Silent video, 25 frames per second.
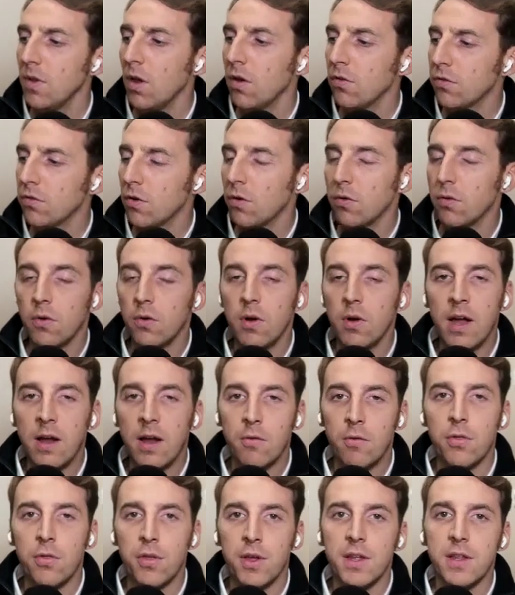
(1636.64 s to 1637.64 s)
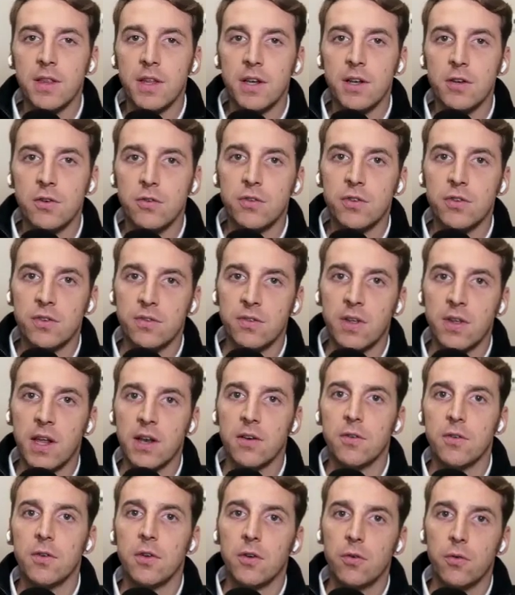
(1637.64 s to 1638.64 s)
So everything that you just
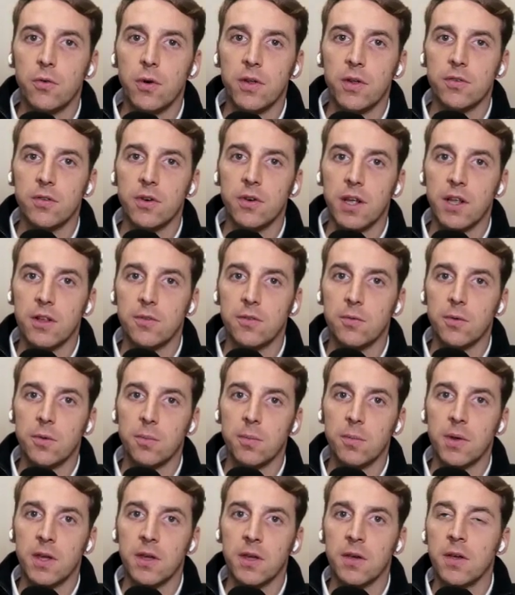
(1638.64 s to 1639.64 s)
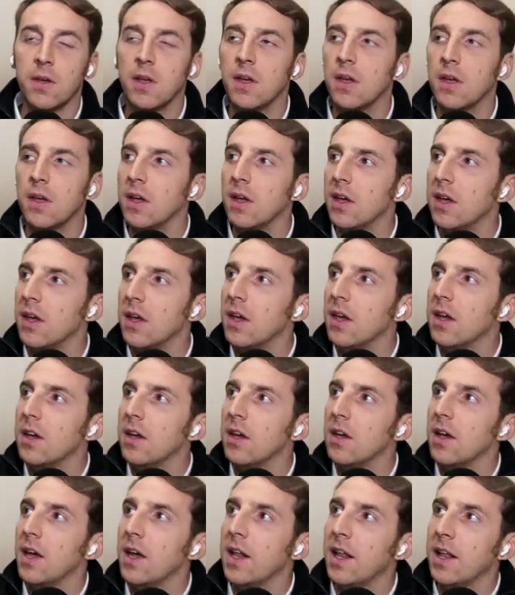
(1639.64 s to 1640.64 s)
said resonates with me.
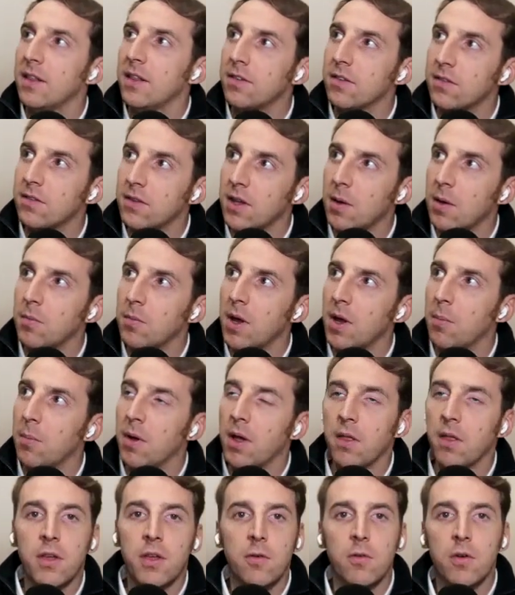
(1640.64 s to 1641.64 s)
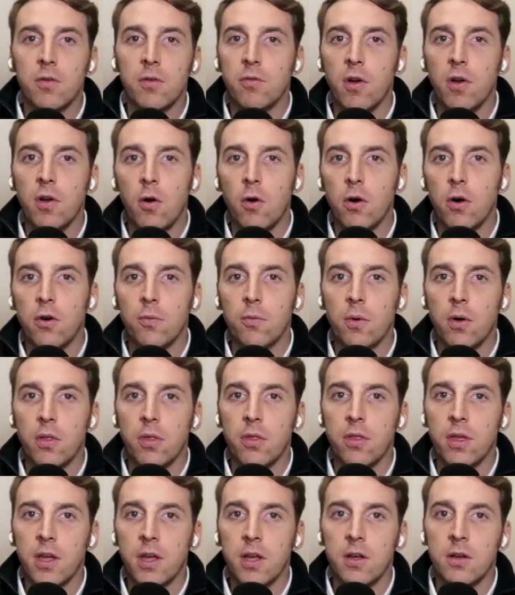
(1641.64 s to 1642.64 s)
And at the same time, I think if I learned
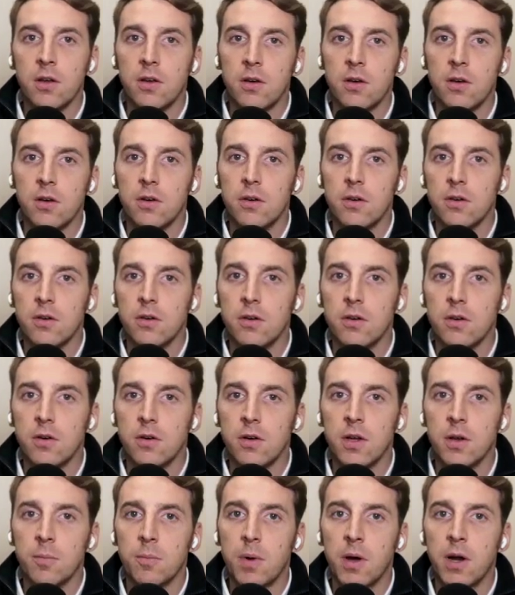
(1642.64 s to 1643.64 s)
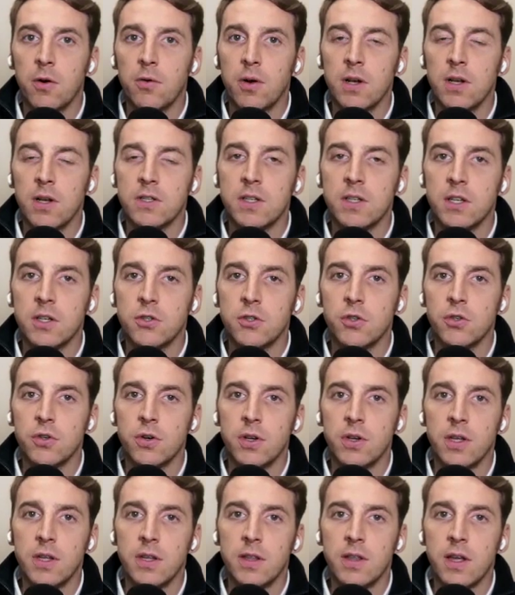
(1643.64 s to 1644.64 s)
one thing in my real estate
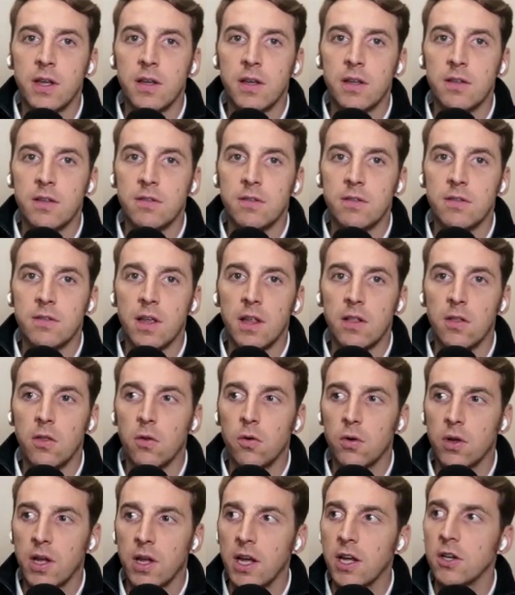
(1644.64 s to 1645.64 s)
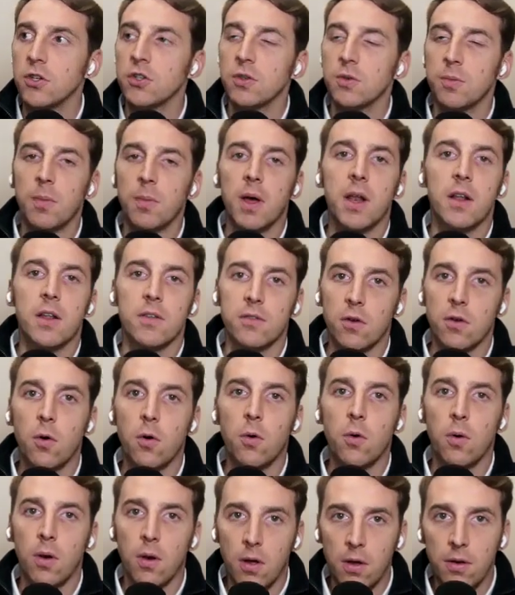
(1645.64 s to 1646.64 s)
journey, that it's that location matters a
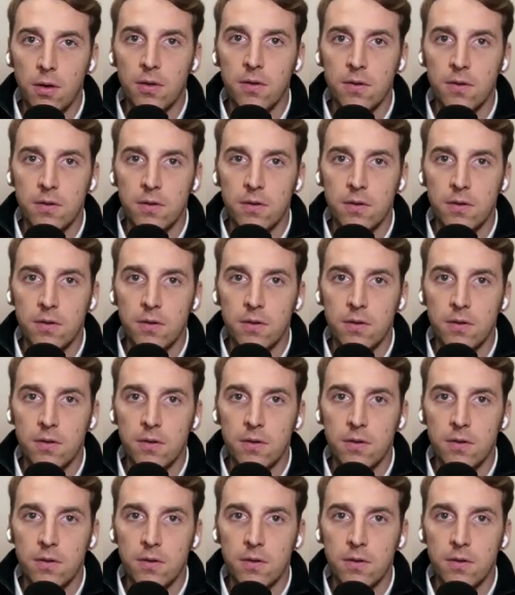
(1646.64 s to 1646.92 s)
whole lot.